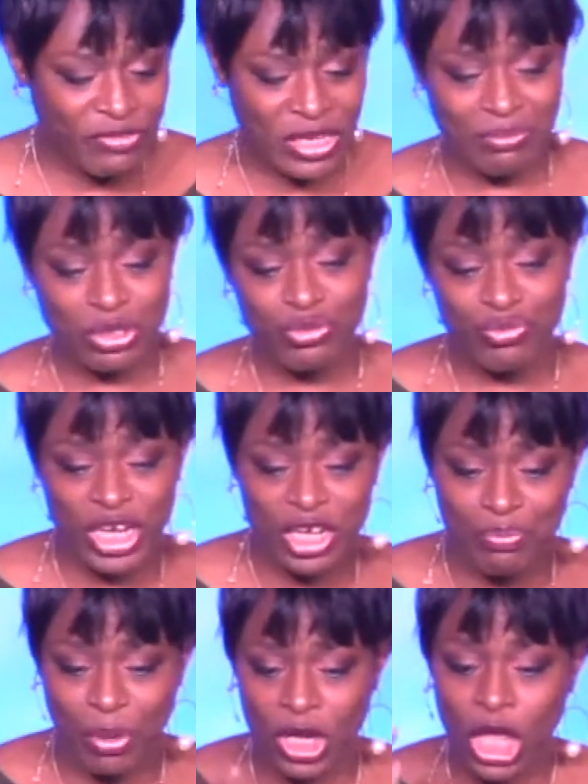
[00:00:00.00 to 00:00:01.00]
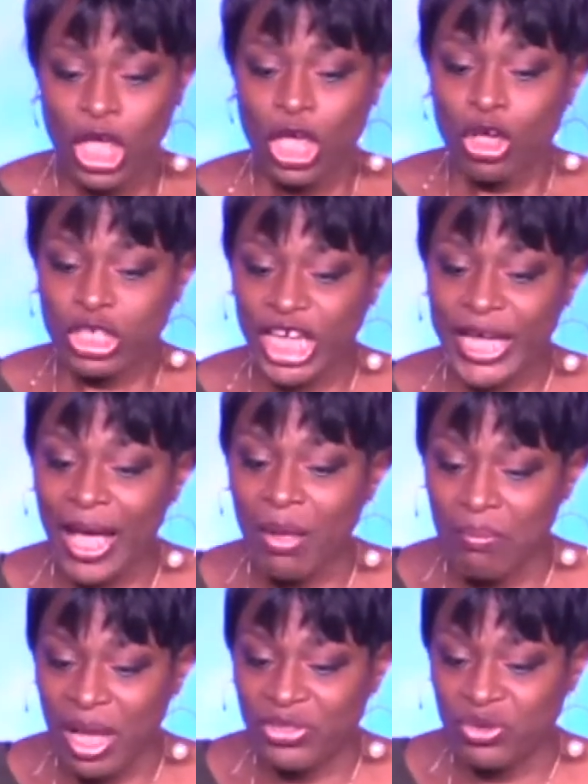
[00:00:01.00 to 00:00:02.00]
time to read it, but check out
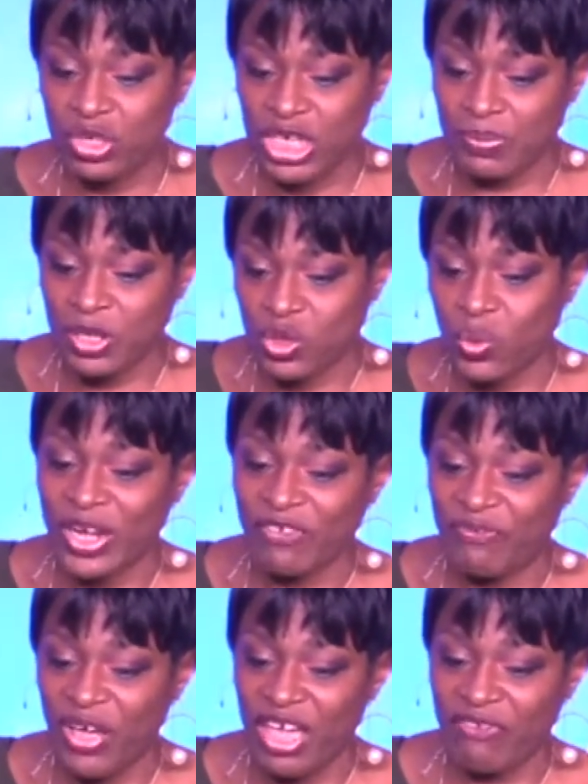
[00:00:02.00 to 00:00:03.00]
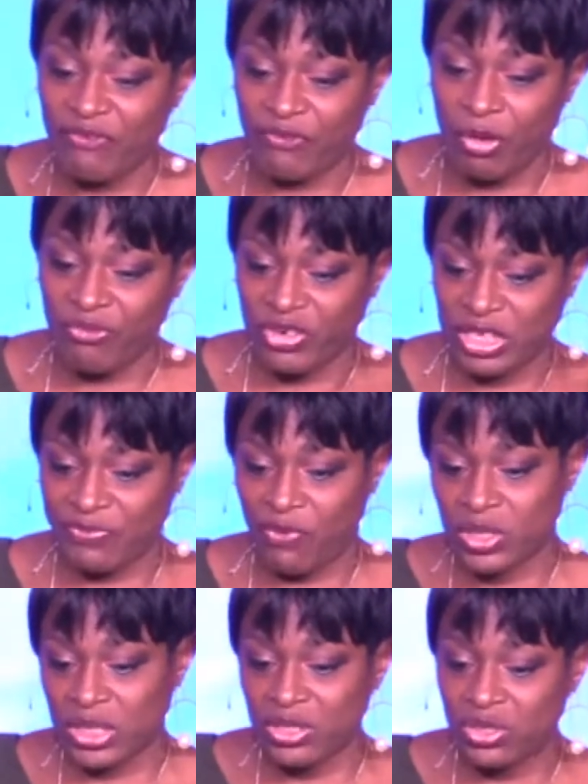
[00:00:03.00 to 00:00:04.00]
Matthew chapter 25 from verse
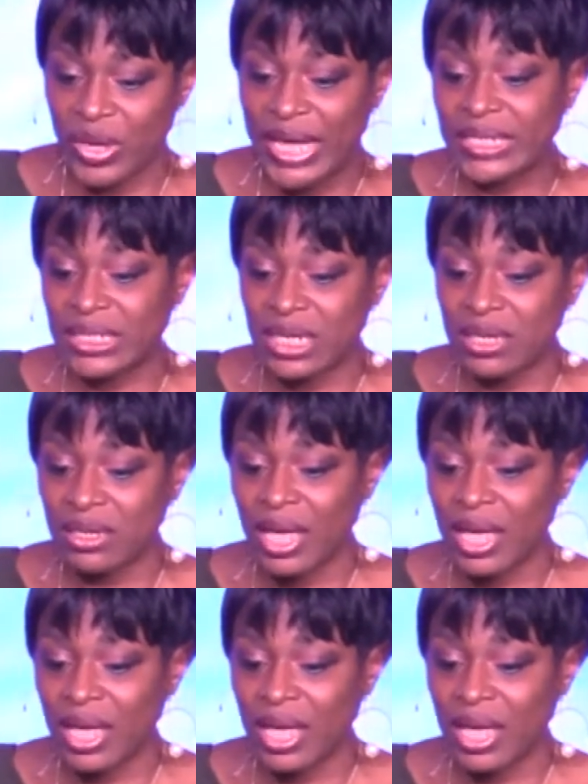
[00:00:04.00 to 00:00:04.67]
14 to 18